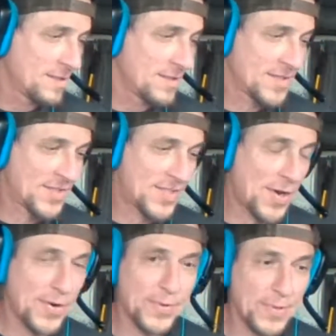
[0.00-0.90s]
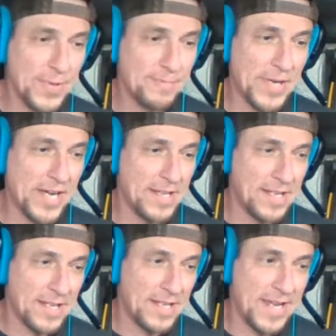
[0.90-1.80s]
so but
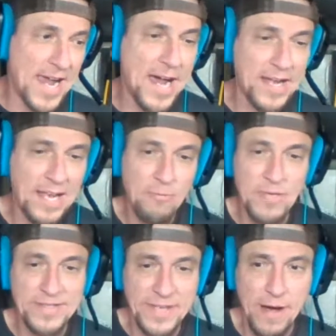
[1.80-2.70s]
yeah, he was